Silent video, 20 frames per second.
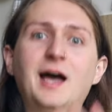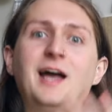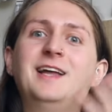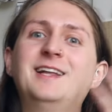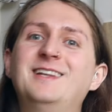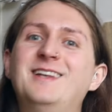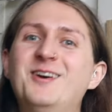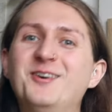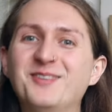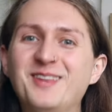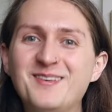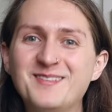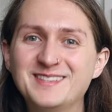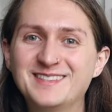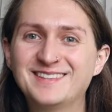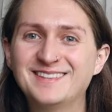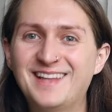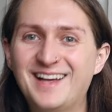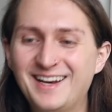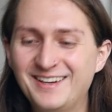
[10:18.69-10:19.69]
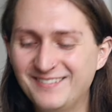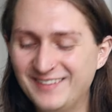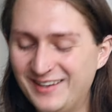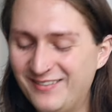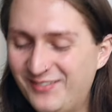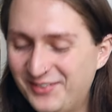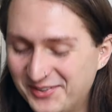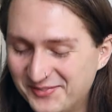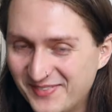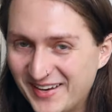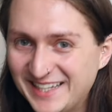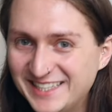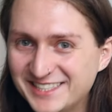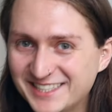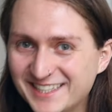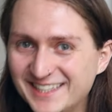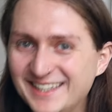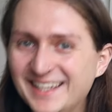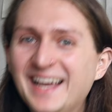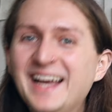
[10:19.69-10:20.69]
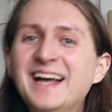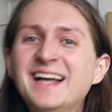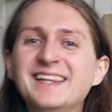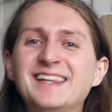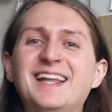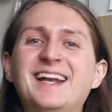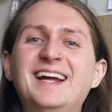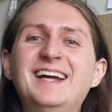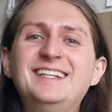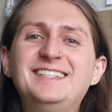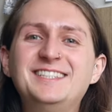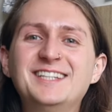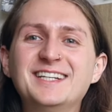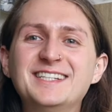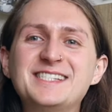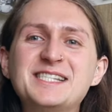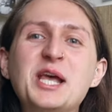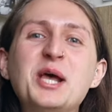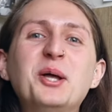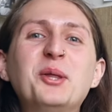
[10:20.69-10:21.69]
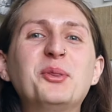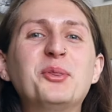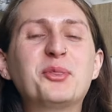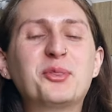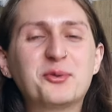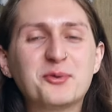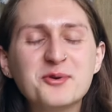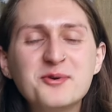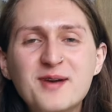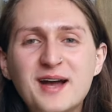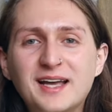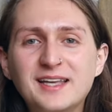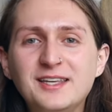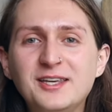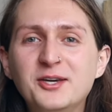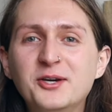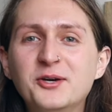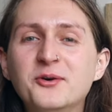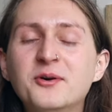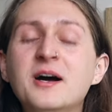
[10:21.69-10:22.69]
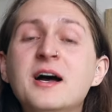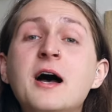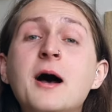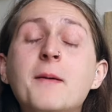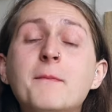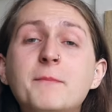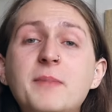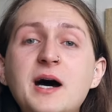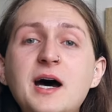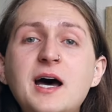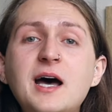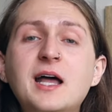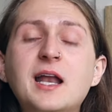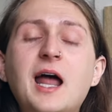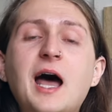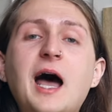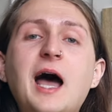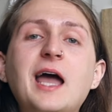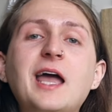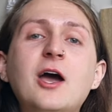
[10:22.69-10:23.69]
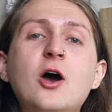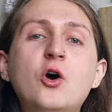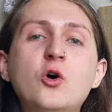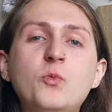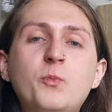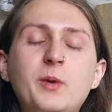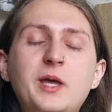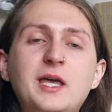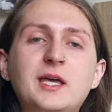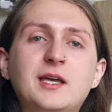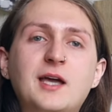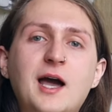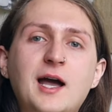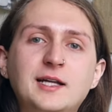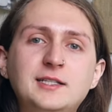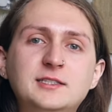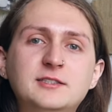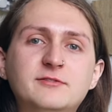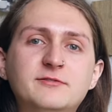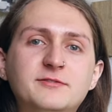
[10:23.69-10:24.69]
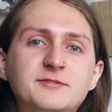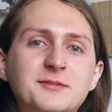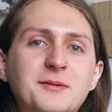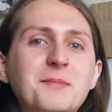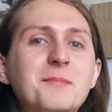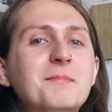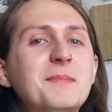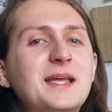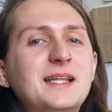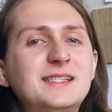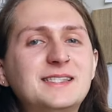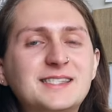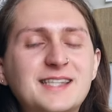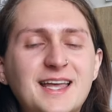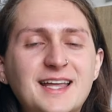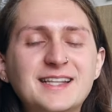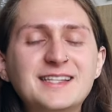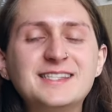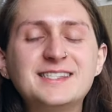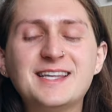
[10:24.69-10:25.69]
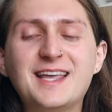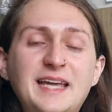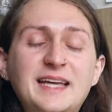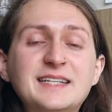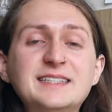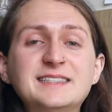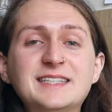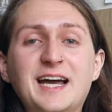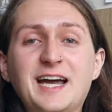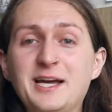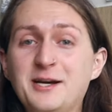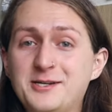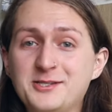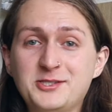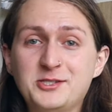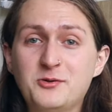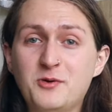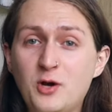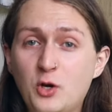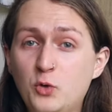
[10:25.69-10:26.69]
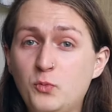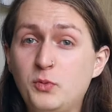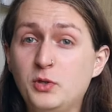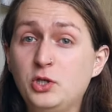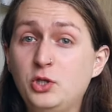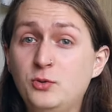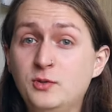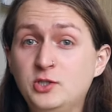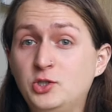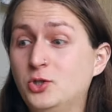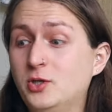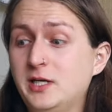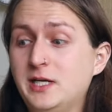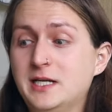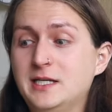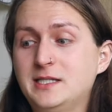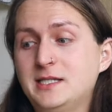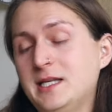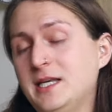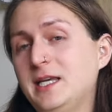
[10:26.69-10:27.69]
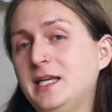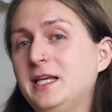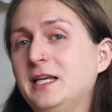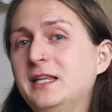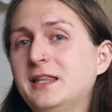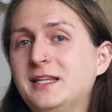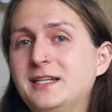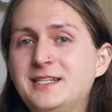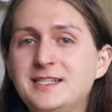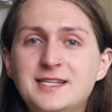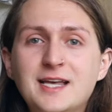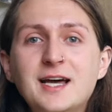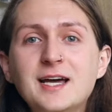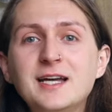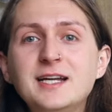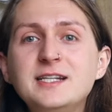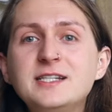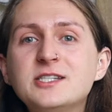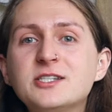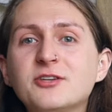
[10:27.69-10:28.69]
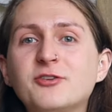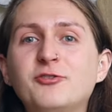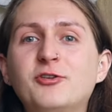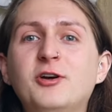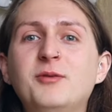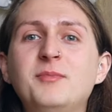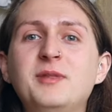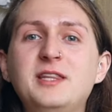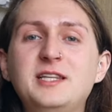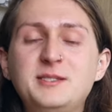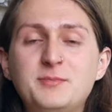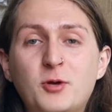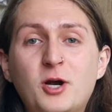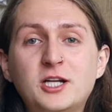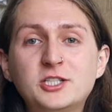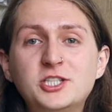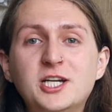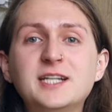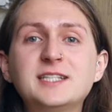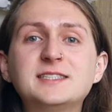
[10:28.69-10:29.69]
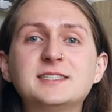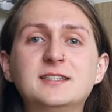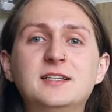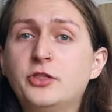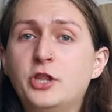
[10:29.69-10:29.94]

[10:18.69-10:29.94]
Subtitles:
I know that was a lot of information that I just threw at you, but I hope it kind of made sense, and I also hope you enjoyed seeing the design from these projects.